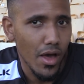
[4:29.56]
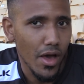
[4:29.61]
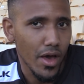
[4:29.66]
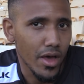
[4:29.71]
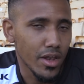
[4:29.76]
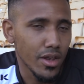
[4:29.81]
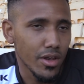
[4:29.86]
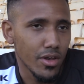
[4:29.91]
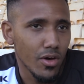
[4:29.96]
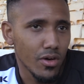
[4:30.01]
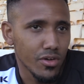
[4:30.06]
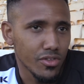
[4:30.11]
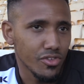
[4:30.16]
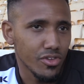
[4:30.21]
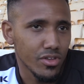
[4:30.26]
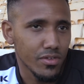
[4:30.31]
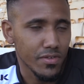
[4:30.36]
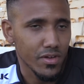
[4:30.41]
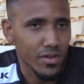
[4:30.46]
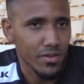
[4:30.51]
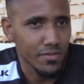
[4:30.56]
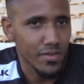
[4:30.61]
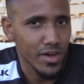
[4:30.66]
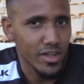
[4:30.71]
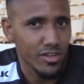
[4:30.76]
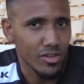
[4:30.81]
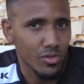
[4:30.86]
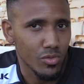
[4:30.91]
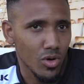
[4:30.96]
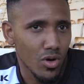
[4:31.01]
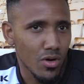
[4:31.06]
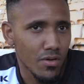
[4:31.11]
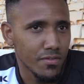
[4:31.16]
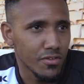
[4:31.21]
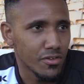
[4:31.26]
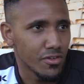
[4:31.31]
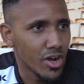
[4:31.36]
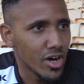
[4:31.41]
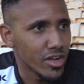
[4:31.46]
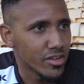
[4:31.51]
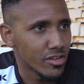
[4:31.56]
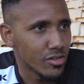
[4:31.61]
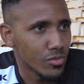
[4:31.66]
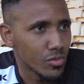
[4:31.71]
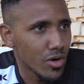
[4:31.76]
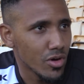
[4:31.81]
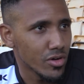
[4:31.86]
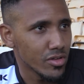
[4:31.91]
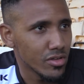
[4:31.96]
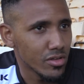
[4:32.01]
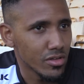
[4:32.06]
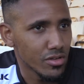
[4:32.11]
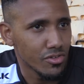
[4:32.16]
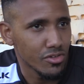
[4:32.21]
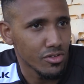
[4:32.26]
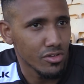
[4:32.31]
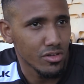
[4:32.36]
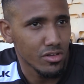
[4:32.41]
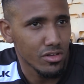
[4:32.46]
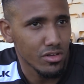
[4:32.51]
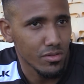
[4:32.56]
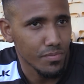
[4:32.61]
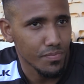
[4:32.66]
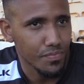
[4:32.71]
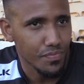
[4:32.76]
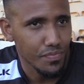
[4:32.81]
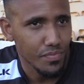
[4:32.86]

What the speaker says: and not just for the fans as well, for us as well, to just